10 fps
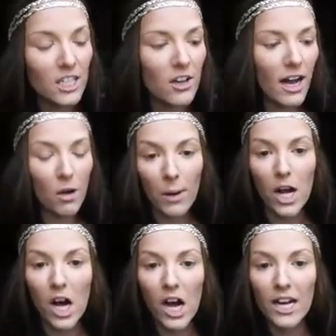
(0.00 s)
you got going
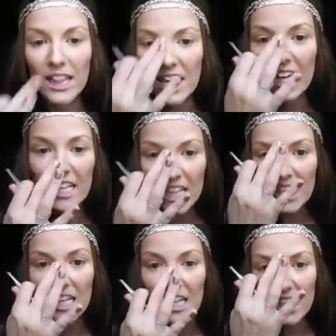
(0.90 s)
on, and then
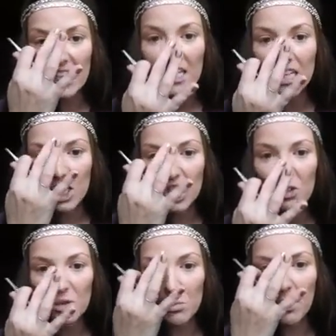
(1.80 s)
anything in the
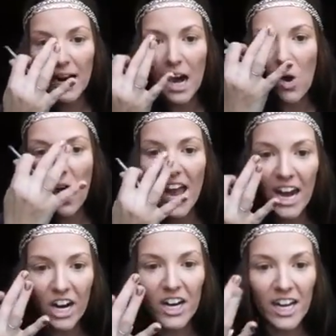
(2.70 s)
unibrow
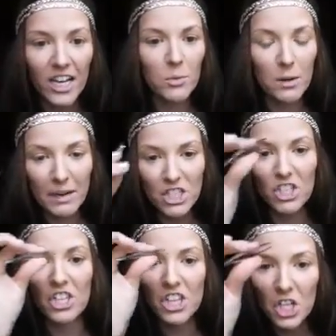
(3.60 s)
area, you want to make
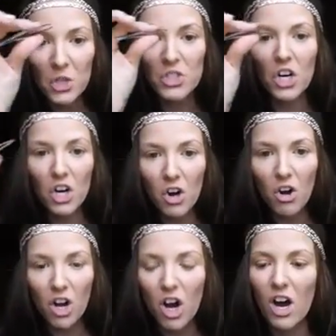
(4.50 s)
sure that those are
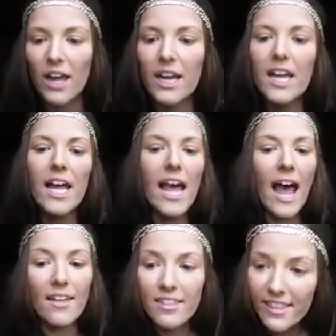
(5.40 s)
all gone.
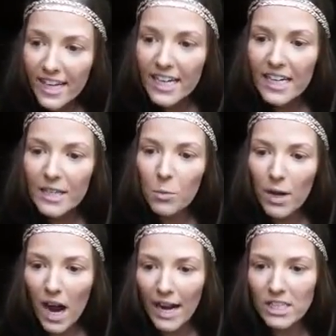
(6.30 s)
And then
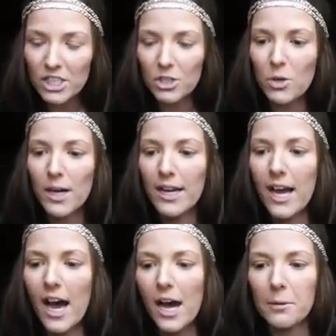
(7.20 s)
what I do,
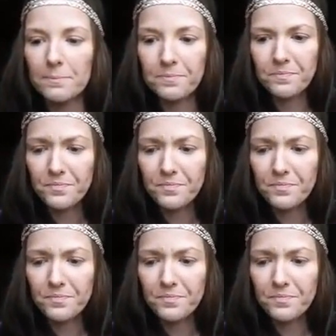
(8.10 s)
and